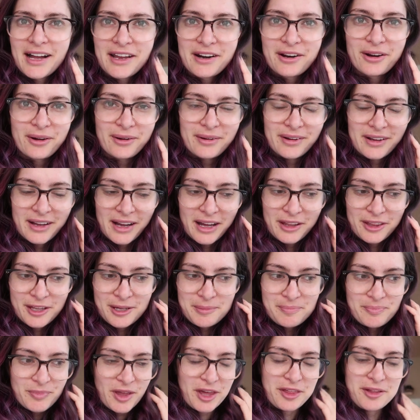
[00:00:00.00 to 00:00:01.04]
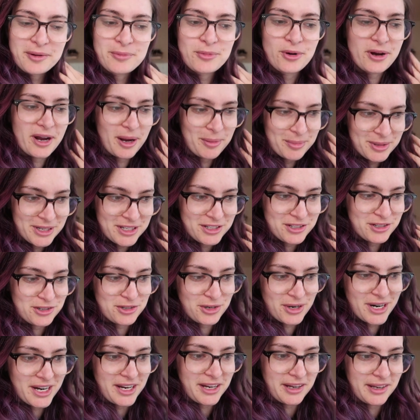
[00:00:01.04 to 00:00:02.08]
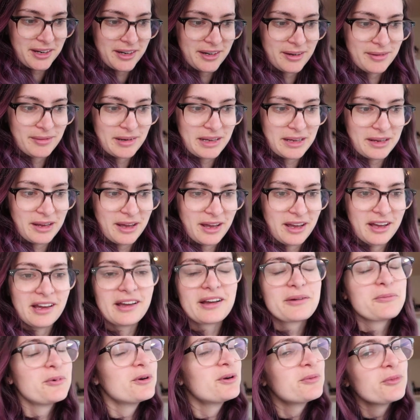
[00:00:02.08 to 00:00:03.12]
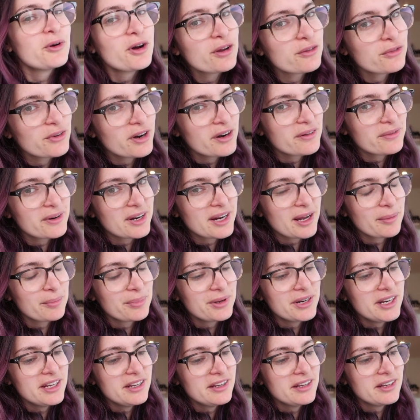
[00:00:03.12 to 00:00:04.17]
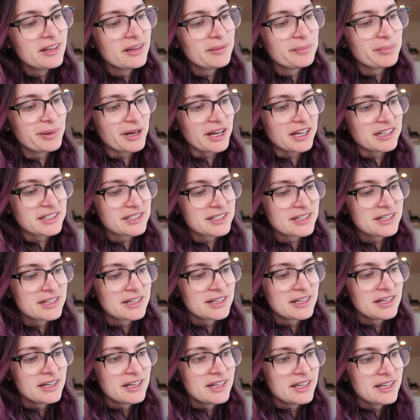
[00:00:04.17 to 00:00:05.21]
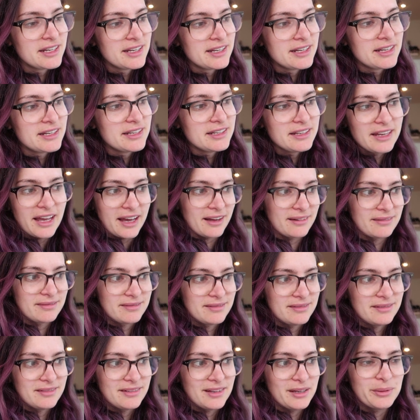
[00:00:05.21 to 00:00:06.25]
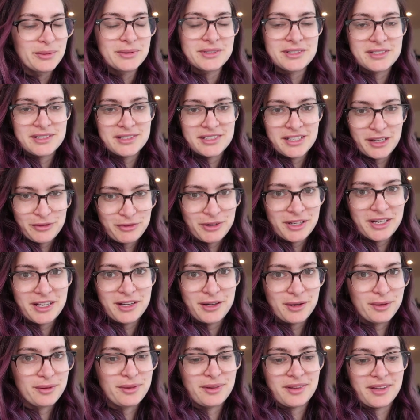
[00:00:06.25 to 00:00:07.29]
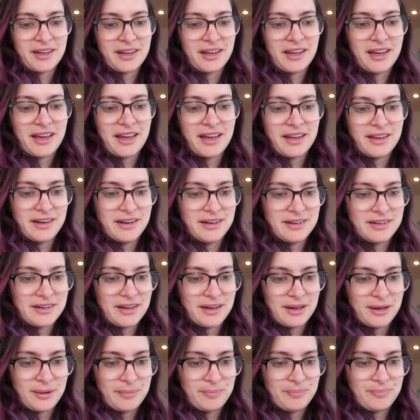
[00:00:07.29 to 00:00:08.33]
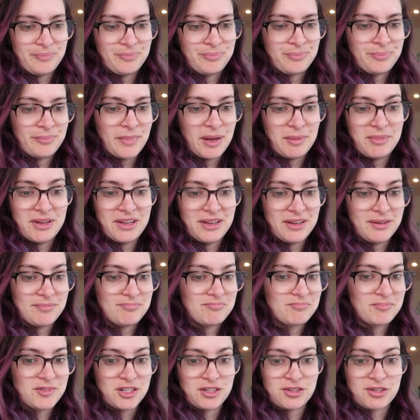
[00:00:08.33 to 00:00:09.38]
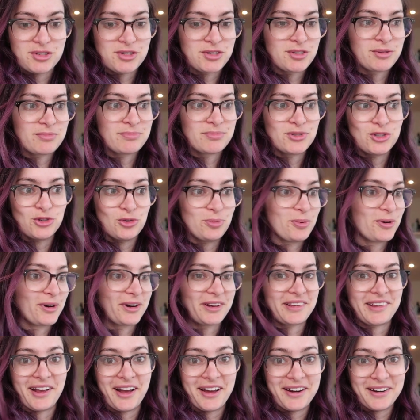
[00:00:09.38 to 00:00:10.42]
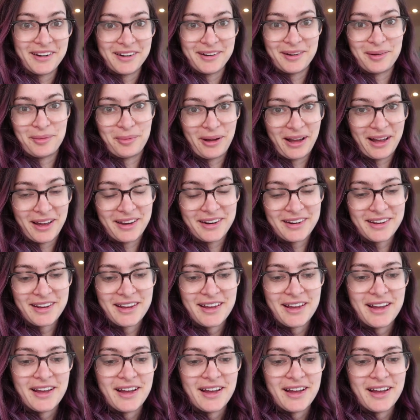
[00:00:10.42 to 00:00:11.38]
I don't know, I think more companies should try it. It wouldn't work for every company, but yeah, it was definitely a good thing, and made me just super excited about